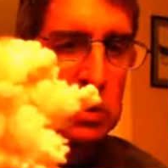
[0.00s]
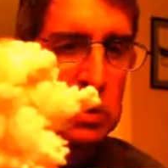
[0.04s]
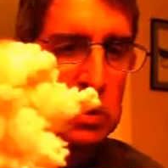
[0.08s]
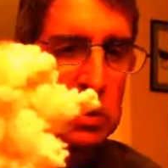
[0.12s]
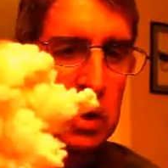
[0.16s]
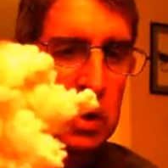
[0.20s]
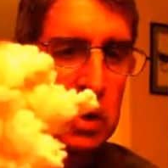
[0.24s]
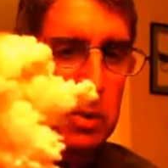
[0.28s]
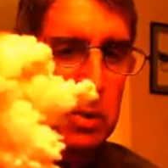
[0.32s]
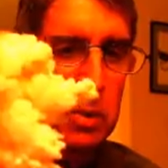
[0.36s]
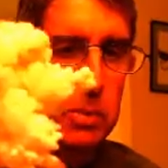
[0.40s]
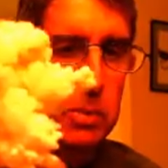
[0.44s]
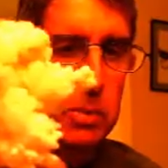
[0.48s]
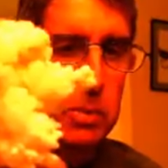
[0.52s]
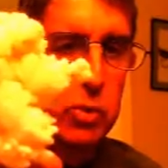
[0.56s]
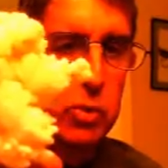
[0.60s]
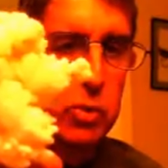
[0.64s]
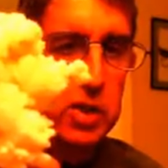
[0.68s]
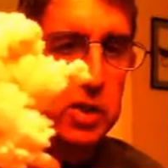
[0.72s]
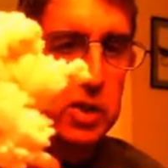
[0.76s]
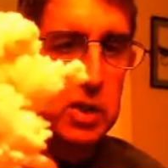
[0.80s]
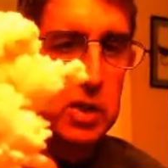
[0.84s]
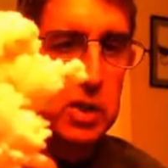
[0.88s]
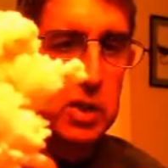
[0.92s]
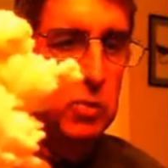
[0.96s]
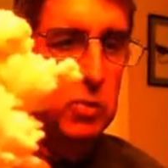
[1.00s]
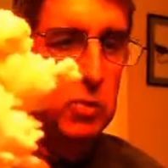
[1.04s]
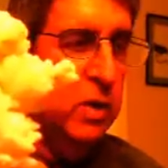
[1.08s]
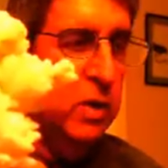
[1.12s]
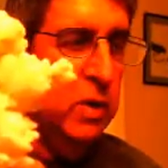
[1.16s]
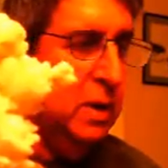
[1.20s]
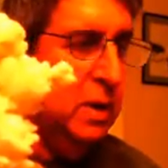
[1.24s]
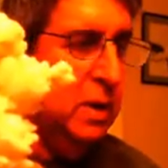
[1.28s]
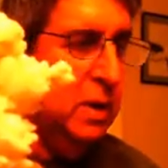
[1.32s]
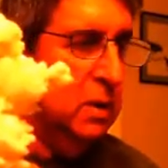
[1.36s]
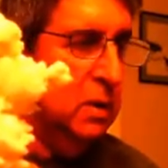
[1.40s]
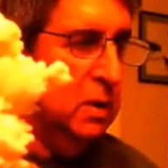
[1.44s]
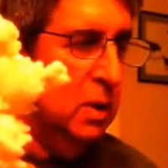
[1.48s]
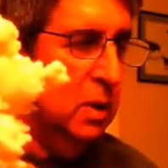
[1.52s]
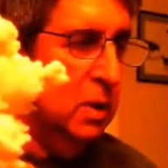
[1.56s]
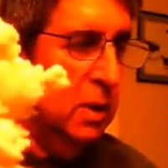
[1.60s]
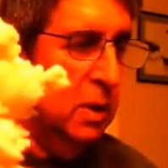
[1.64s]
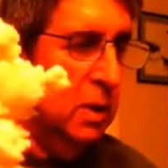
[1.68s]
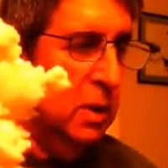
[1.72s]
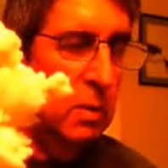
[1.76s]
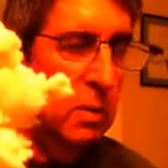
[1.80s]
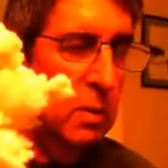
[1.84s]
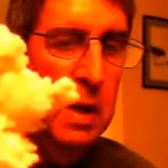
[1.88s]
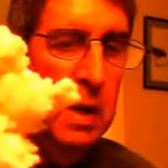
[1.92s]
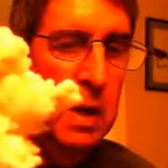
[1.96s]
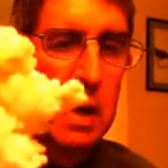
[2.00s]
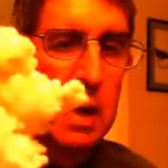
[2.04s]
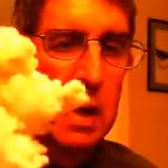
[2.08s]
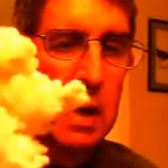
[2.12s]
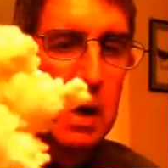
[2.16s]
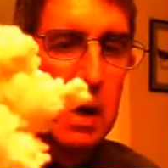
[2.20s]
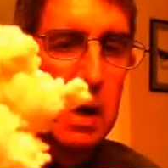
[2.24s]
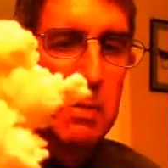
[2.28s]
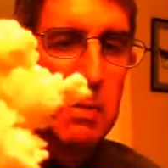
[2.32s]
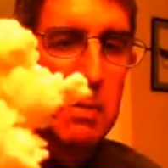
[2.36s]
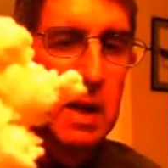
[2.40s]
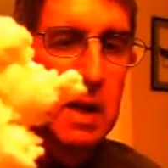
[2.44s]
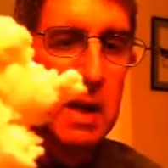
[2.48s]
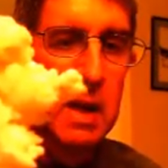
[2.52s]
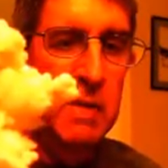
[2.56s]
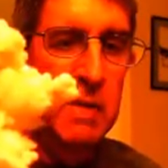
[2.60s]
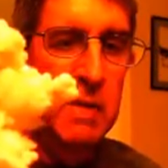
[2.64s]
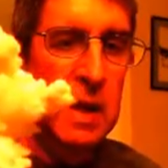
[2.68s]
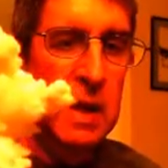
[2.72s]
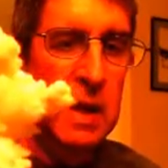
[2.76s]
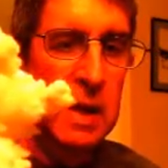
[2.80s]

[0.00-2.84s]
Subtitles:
will glow with a brilliant green glow, and many of the